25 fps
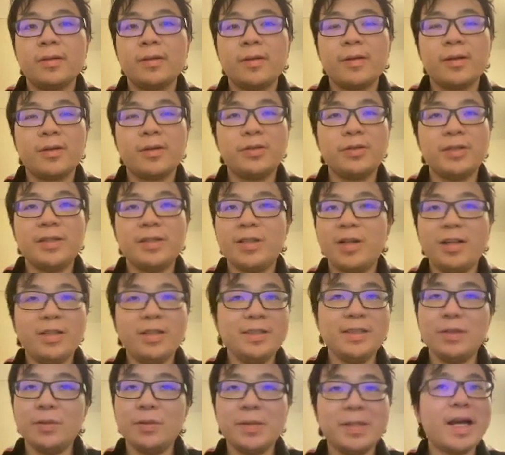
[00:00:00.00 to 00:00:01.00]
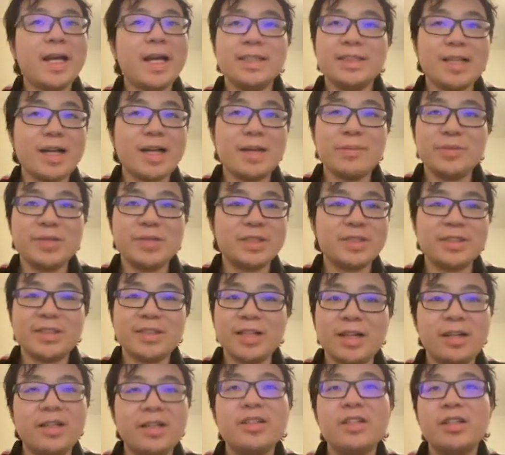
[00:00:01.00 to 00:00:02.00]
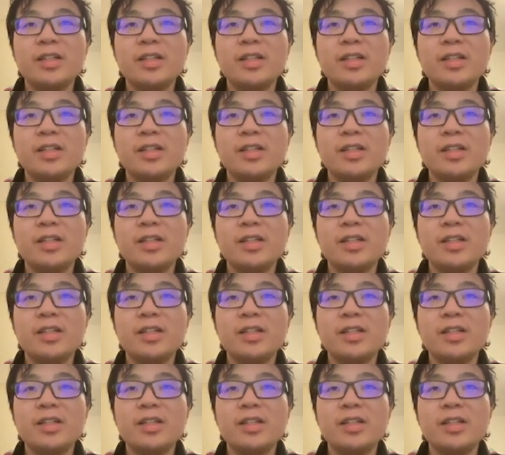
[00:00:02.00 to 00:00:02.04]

You did not see what I typed just now.